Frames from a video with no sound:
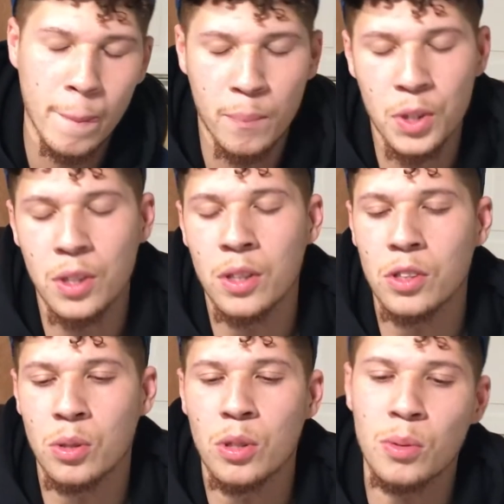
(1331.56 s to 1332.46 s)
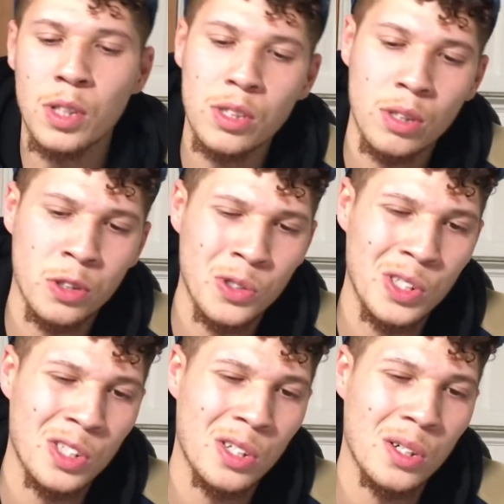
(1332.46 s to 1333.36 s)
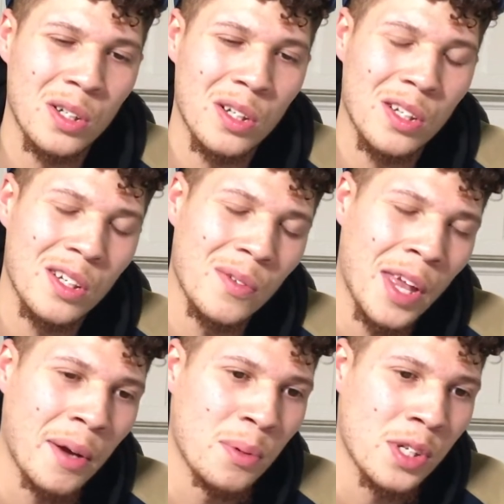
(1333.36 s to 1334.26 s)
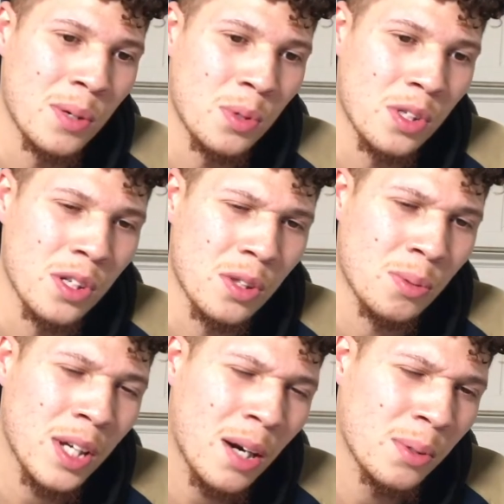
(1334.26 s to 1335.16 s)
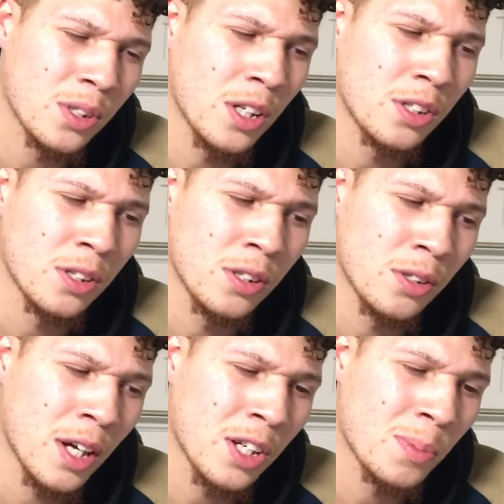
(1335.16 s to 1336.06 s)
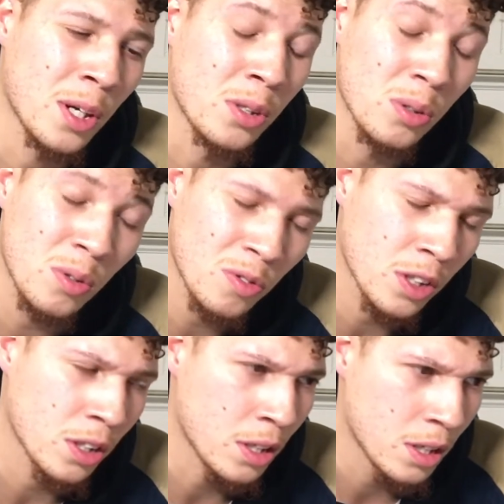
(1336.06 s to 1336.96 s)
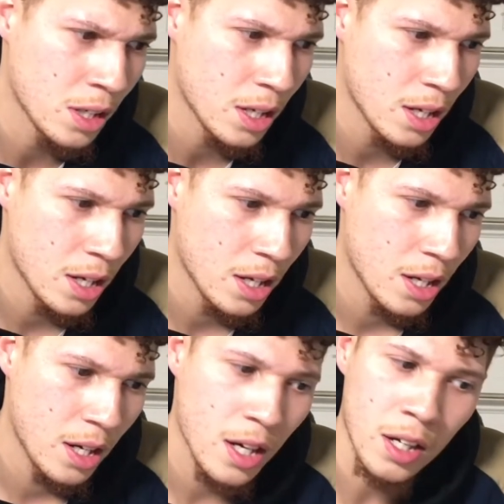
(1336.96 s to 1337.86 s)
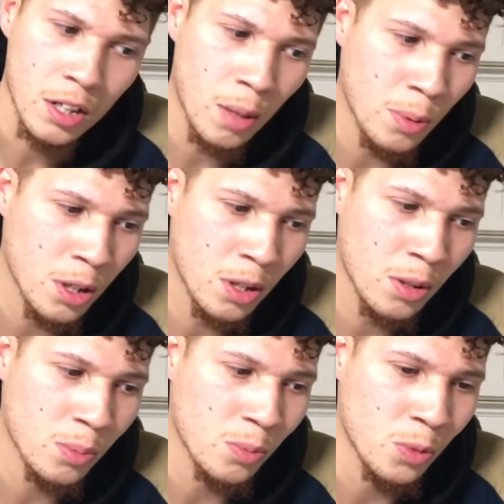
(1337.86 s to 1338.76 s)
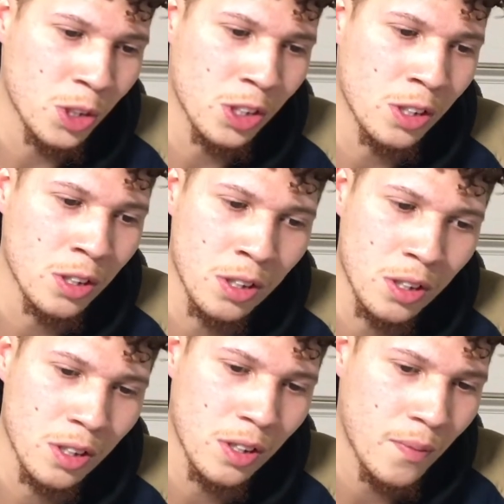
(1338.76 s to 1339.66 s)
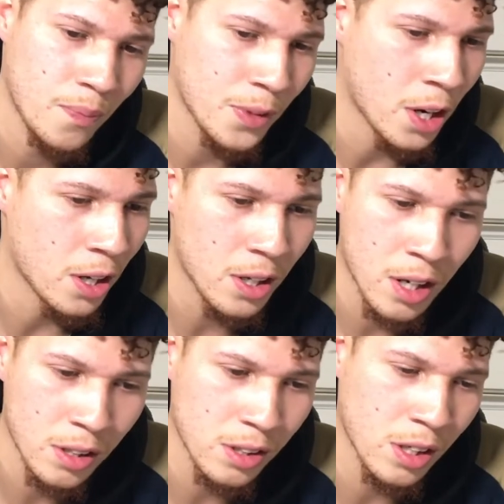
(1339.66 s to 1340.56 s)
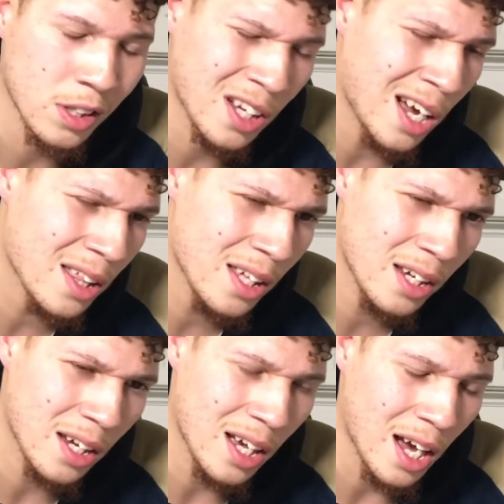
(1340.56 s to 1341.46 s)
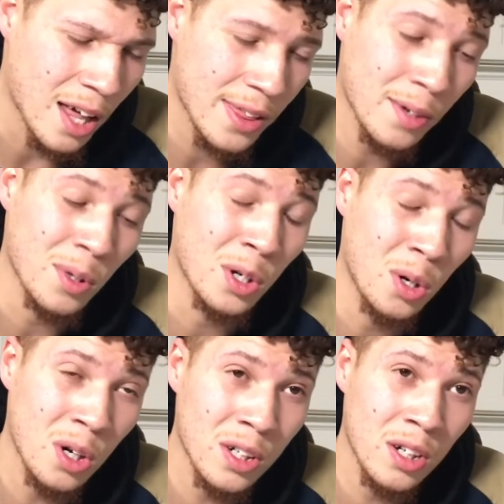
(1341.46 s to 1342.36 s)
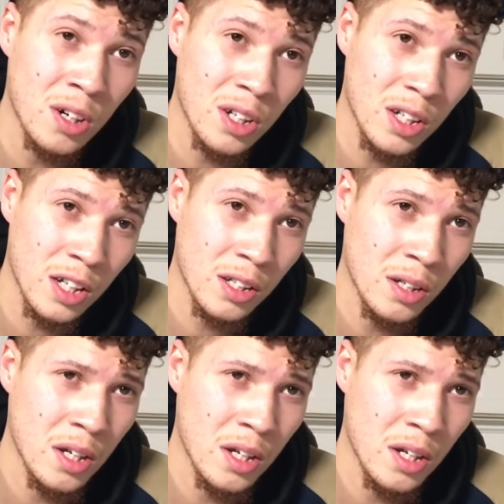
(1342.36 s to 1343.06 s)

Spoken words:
Let me think. So the 3 songs it was a 3-hour session, so that was about $250, and a couple of them was a $100 set. So I think recording it all together